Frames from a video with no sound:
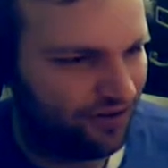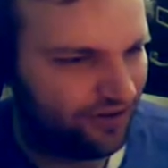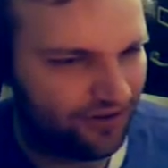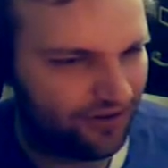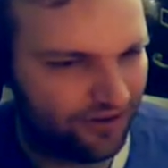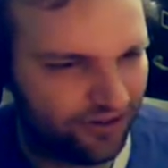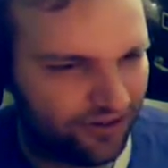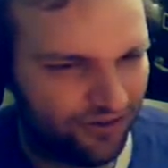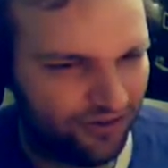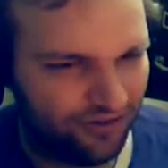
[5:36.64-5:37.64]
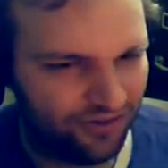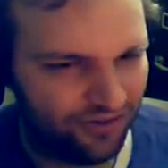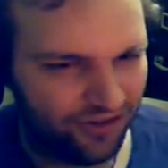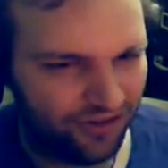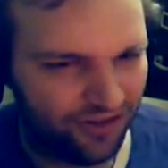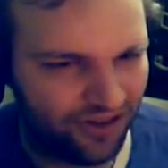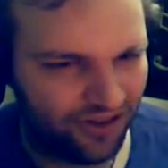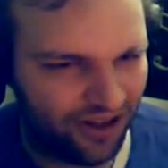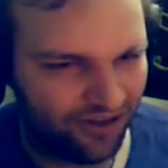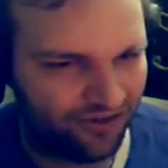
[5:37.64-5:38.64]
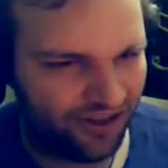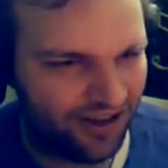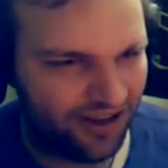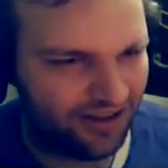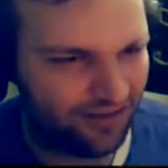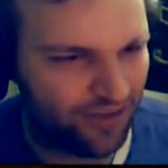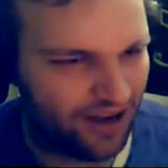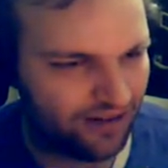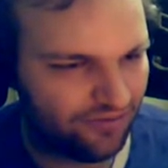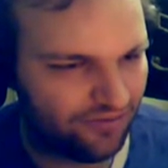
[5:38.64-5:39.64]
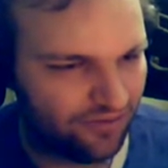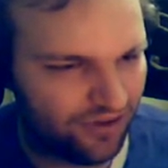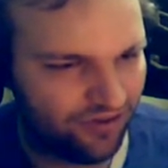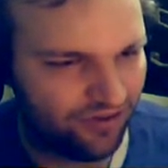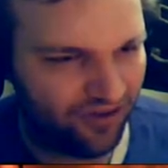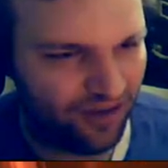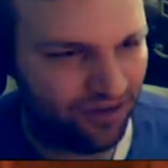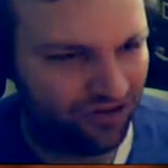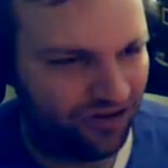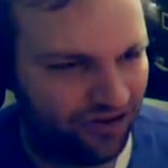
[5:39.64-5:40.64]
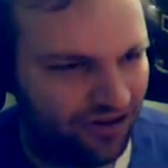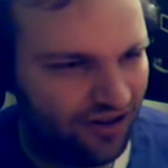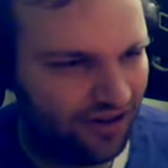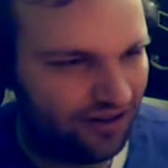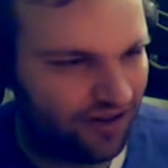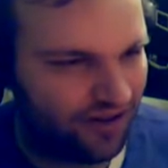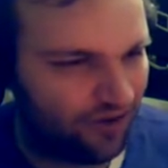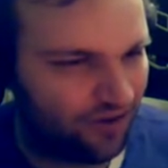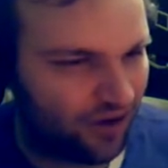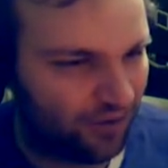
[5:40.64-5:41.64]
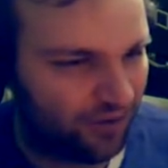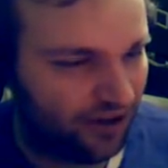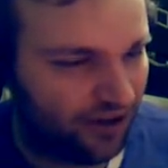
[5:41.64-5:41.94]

So, so this house really isn't abandoned. Holy crap! He just never on when I play.